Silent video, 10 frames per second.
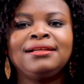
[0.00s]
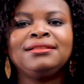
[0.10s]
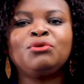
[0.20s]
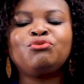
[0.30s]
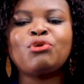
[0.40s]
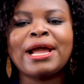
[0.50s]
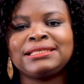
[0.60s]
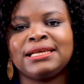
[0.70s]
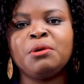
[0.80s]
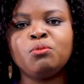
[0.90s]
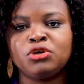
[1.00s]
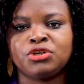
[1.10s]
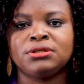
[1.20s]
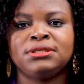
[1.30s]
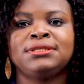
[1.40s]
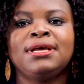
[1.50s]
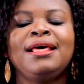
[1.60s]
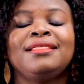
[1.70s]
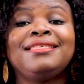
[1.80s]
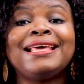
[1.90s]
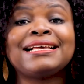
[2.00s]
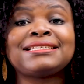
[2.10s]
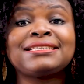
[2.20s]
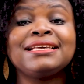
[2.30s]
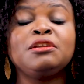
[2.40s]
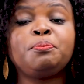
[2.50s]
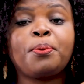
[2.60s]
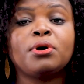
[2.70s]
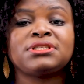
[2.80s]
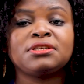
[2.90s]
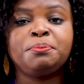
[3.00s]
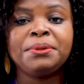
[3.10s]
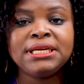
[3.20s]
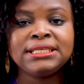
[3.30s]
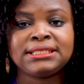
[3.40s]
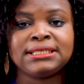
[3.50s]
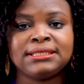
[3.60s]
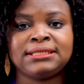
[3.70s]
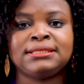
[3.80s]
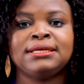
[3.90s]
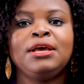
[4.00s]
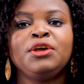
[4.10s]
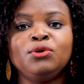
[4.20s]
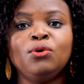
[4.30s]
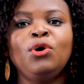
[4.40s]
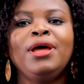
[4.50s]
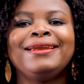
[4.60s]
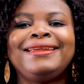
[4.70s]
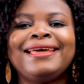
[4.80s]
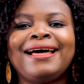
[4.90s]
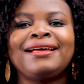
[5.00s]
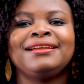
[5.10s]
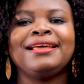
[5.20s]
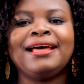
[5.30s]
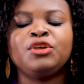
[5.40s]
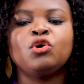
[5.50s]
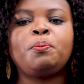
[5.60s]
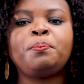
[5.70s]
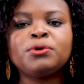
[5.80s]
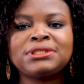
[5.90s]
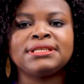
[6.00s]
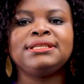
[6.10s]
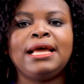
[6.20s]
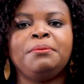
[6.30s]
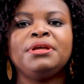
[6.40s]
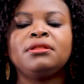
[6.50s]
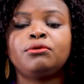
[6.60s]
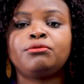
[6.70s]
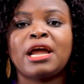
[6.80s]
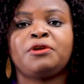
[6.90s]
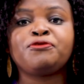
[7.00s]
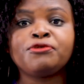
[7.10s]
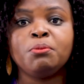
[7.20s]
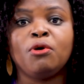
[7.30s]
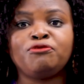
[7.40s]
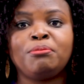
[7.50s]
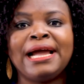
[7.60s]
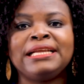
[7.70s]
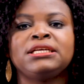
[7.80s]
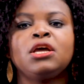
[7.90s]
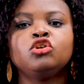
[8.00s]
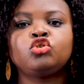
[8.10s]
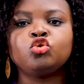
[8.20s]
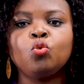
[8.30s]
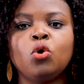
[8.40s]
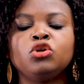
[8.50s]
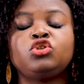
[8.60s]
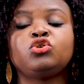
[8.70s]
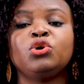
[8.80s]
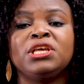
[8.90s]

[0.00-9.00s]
the right emotions. They are seeing possibilities. You are putting them in the right frame of mind to want to